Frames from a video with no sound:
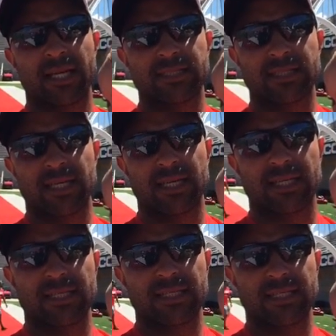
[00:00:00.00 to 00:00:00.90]
and
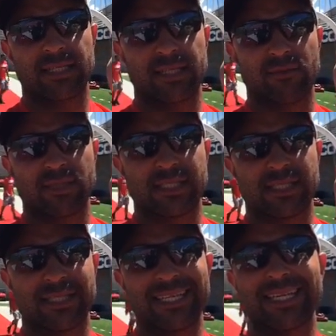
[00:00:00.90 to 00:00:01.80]
uh, it, it, was
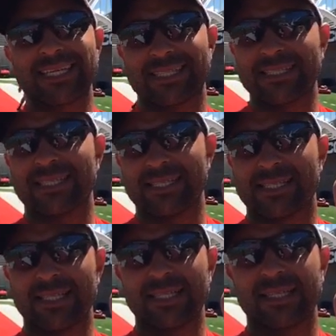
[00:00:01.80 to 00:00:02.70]
needed to
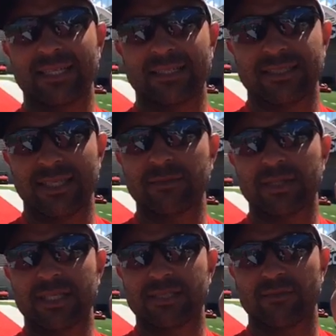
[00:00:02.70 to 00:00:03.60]
see them
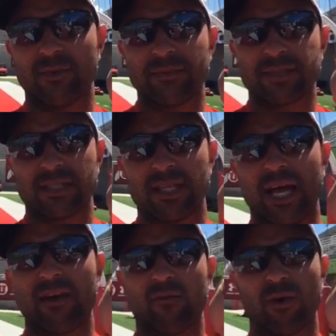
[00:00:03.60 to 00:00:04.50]
get some reps in the
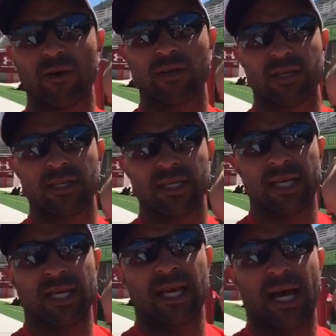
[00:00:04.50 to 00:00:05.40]
live work.
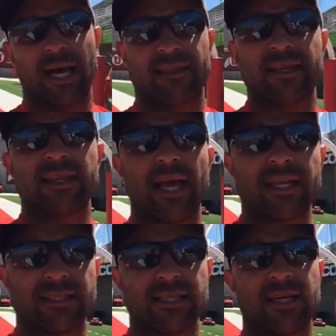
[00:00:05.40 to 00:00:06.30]
I think
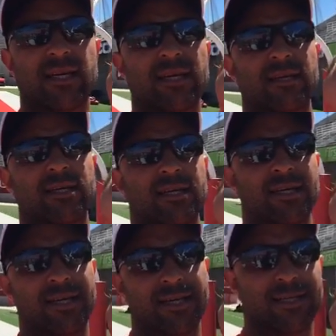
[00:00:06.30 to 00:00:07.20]
that uh,
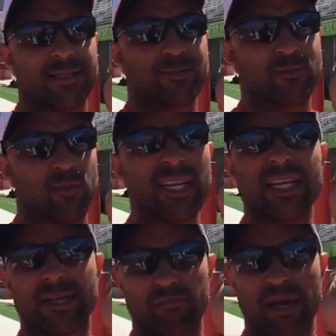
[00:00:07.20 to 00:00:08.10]
um, we need
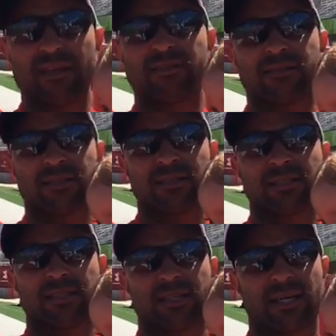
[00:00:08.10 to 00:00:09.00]
to get better
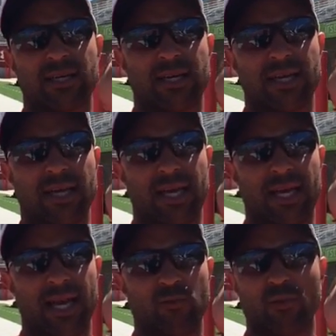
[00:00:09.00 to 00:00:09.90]
uh,
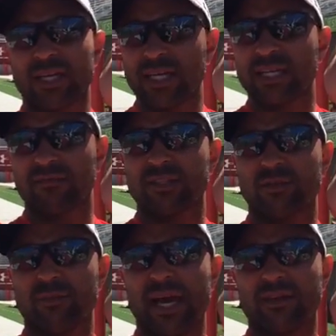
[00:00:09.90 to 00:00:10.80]
at, winning
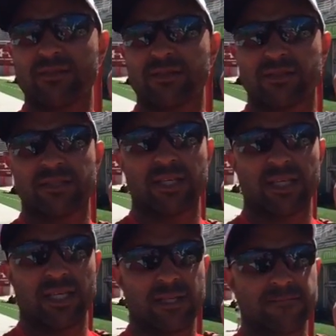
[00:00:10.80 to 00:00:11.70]
individual battles.
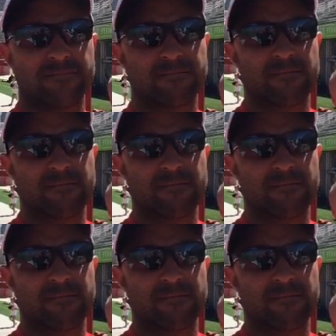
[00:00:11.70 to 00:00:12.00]
Uh,